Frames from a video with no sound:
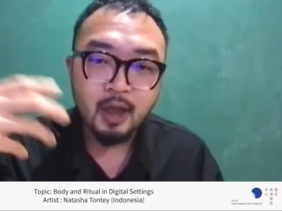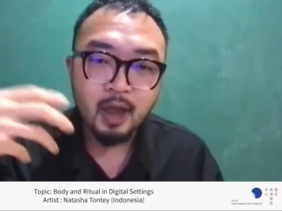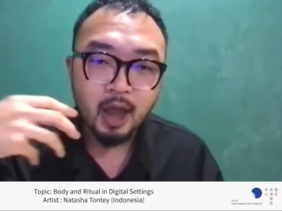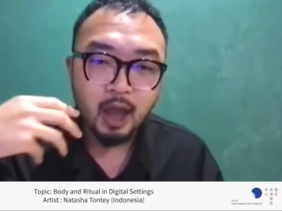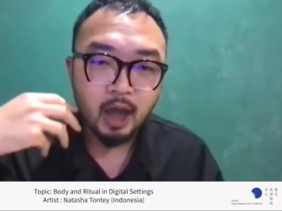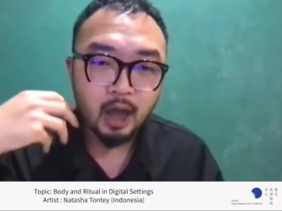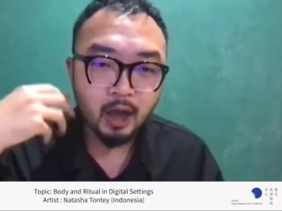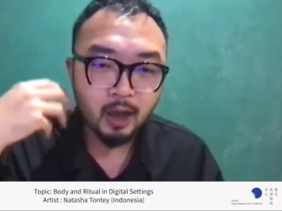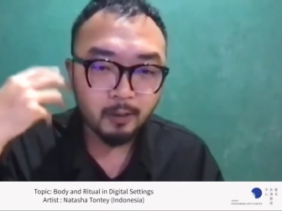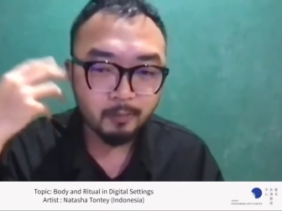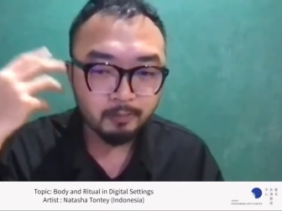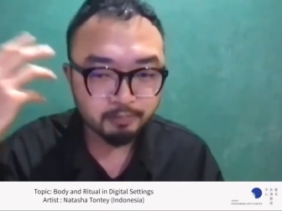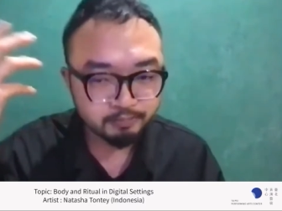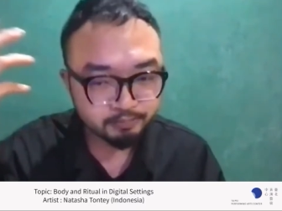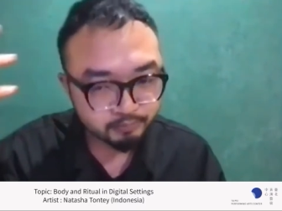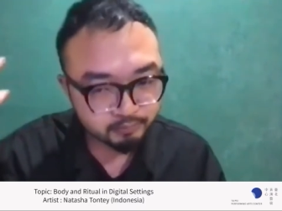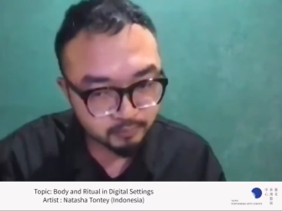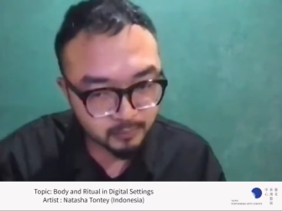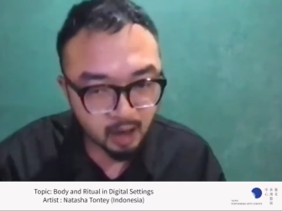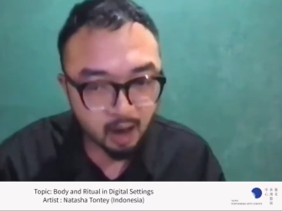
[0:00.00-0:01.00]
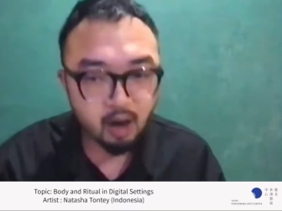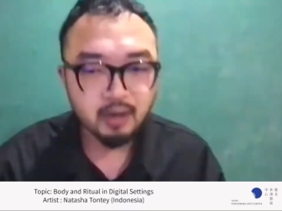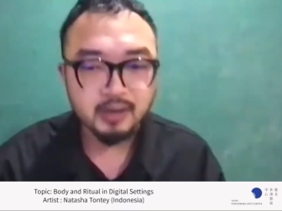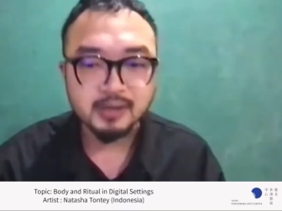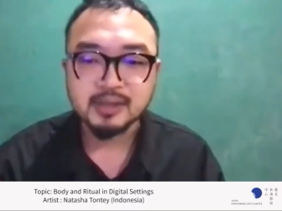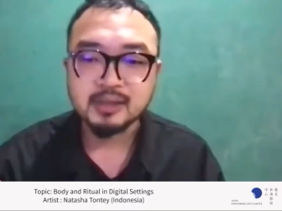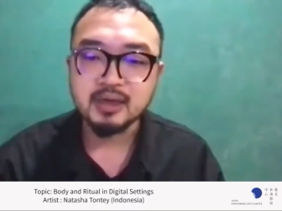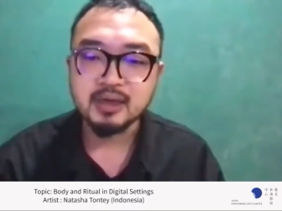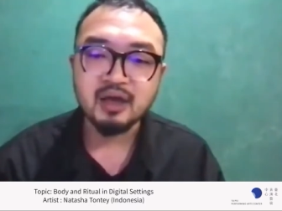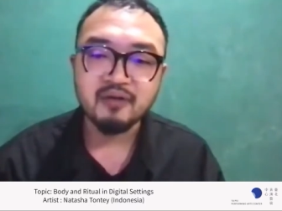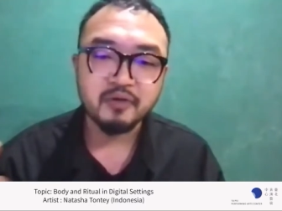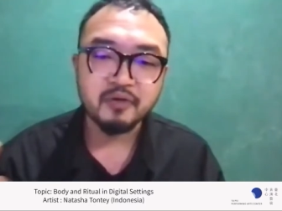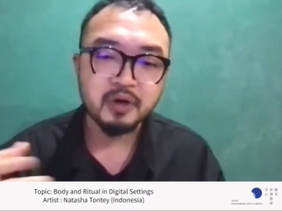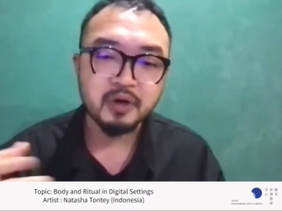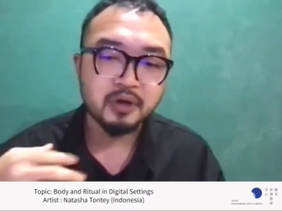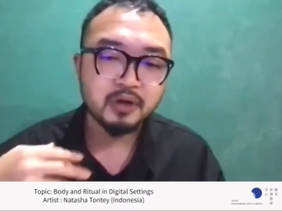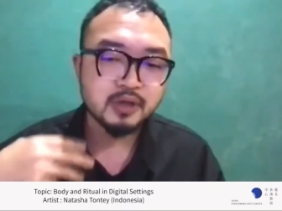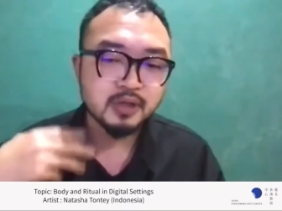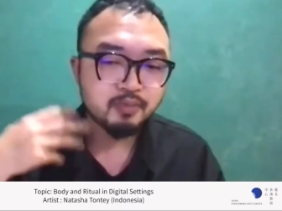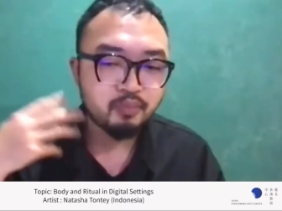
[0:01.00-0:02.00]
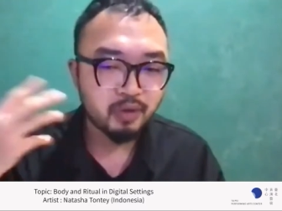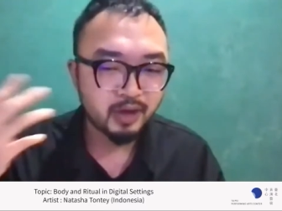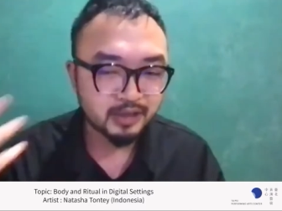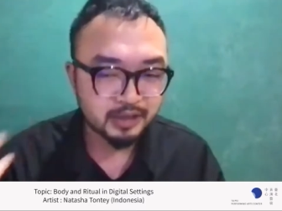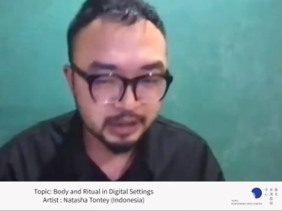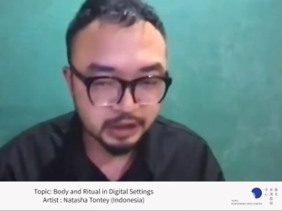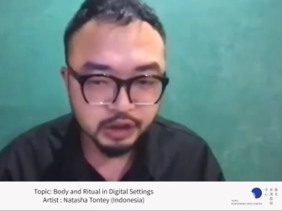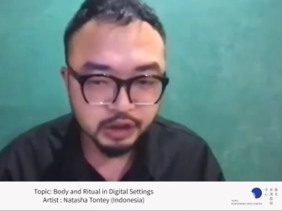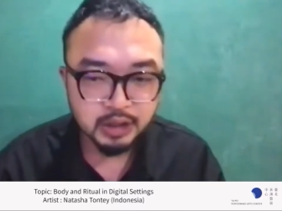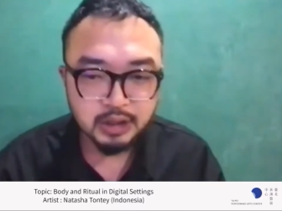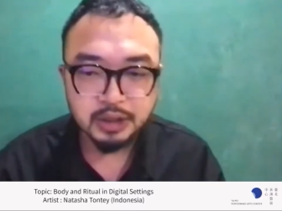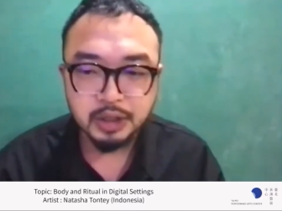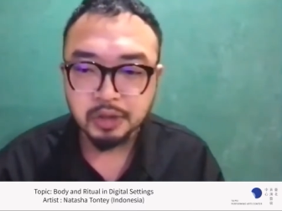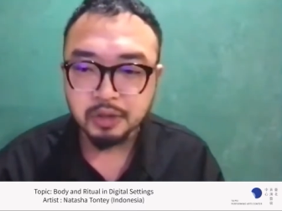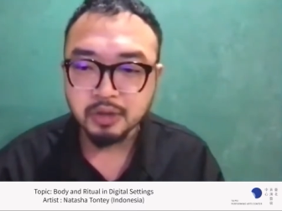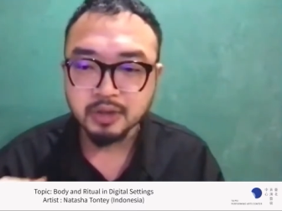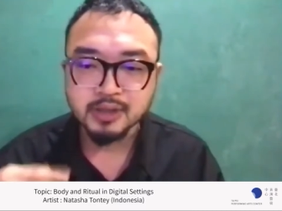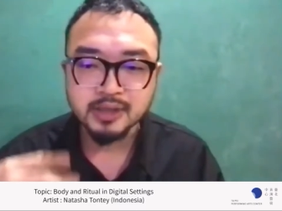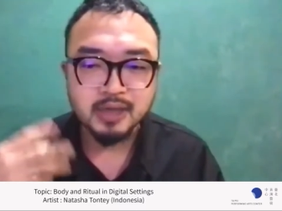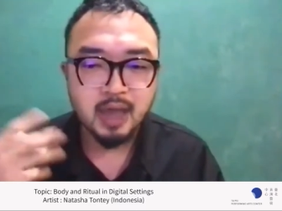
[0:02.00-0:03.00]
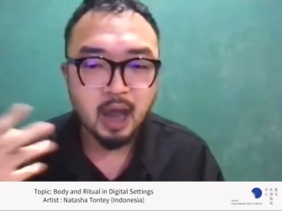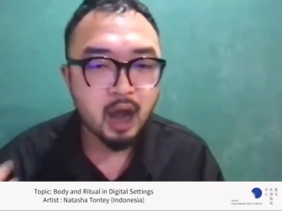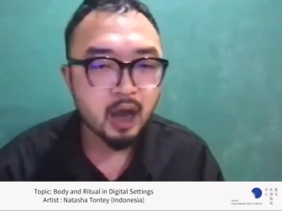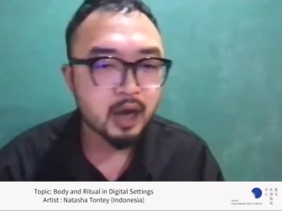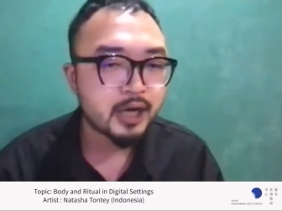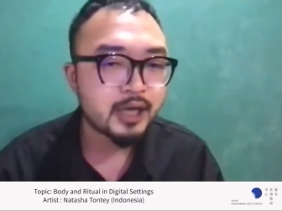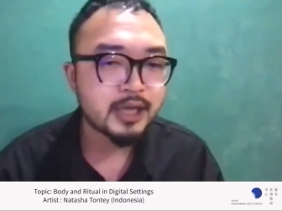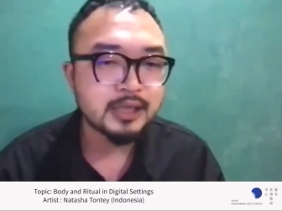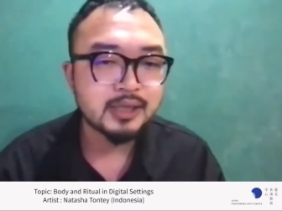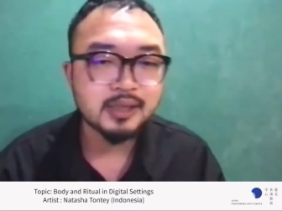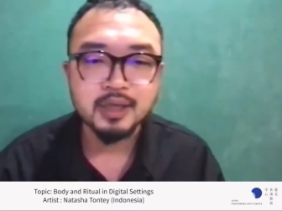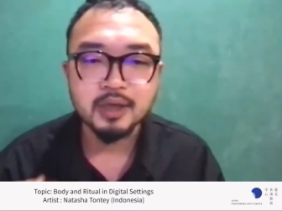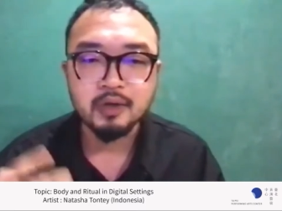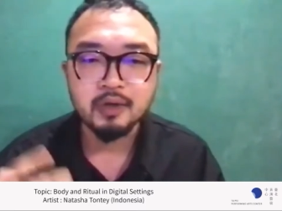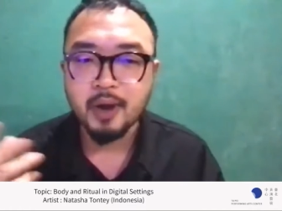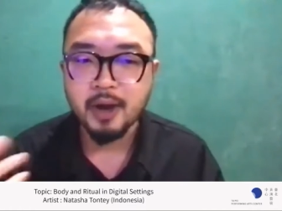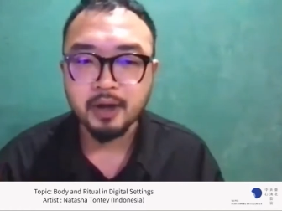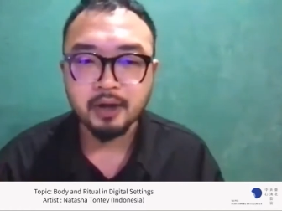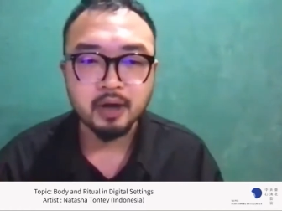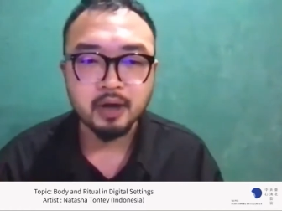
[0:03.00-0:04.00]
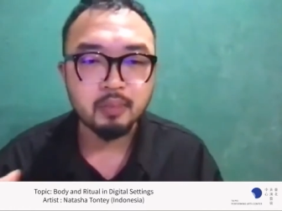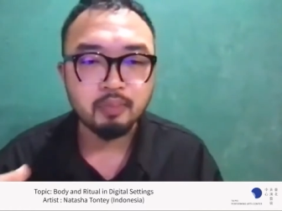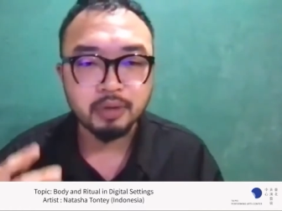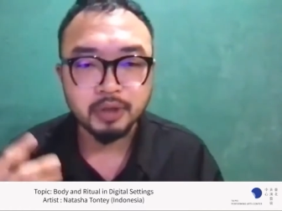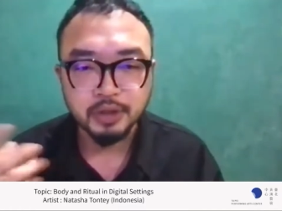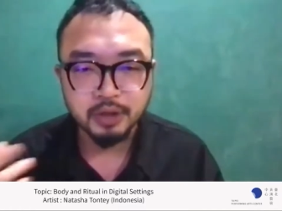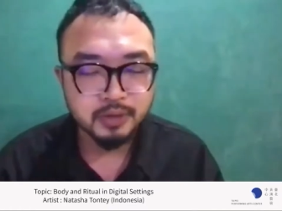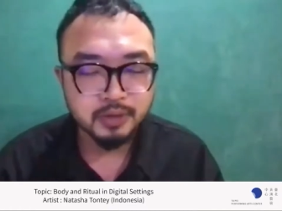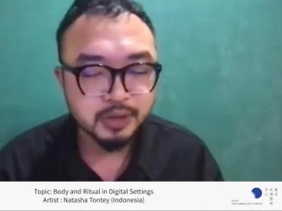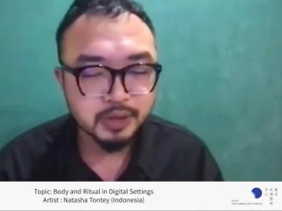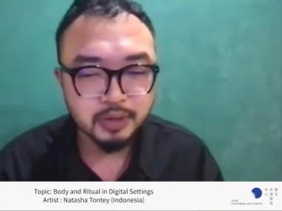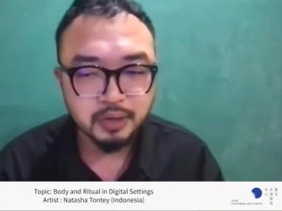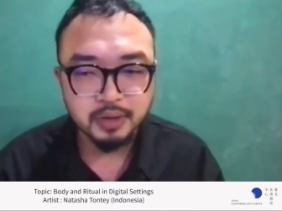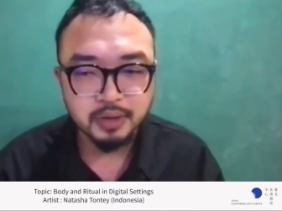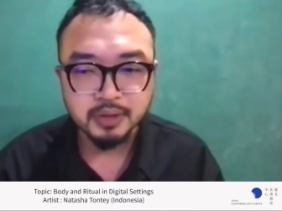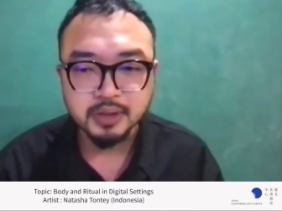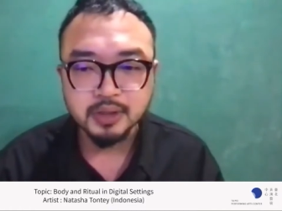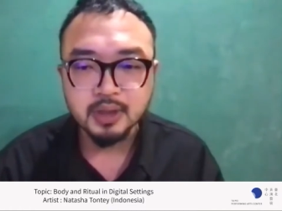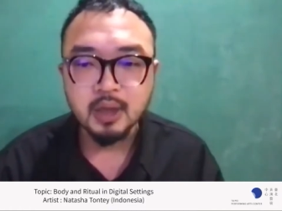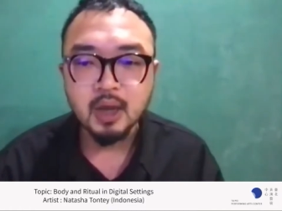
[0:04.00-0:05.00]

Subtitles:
arts lovers, practitioners, artists, curators, producers,